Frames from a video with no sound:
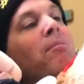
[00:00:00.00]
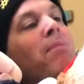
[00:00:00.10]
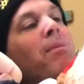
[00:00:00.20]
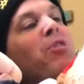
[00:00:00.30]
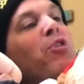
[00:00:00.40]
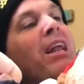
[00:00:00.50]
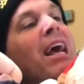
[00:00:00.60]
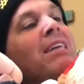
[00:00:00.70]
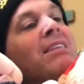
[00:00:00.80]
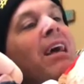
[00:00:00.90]
Maybe 3
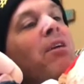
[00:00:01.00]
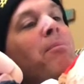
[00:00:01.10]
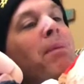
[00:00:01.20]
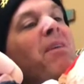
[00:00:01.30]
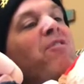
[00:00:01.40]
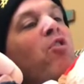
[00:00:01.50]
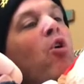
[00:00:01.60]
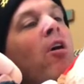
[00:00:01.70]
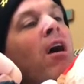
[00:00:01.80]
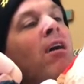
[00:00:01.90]
days later, maybe
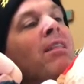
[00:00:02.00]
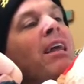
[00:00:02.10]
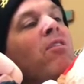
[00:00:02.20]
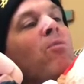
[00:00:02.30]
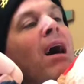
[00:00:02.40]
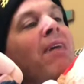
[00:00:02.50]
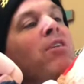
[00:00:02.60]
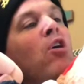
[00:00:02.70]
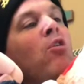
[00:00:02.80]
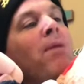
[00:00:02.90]
4, Arlene arrived
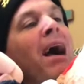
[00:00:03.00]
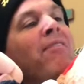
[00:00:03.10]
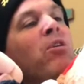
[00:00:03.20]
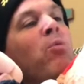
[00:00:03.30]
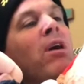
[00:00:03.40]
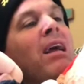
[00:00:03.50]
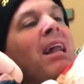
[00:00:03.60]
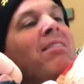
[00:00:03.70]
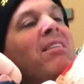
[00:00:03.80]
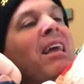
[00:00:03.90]
home after
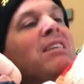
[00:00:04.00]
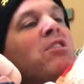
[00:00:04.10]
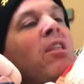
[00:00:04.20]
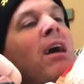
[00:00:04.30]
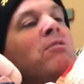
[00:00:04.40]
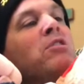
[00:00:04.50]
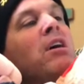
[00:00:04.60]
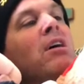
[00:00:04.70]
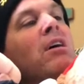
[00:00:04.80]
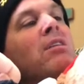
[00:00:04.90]
working at the Laser Lounge
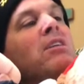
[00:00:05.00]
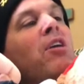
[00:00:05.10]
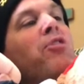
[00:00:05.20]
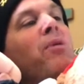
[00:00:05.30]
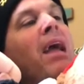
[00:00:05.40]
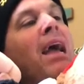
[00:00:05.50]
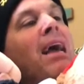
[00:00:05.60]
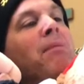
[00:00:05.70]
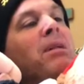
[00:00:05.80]
till 3 a.m.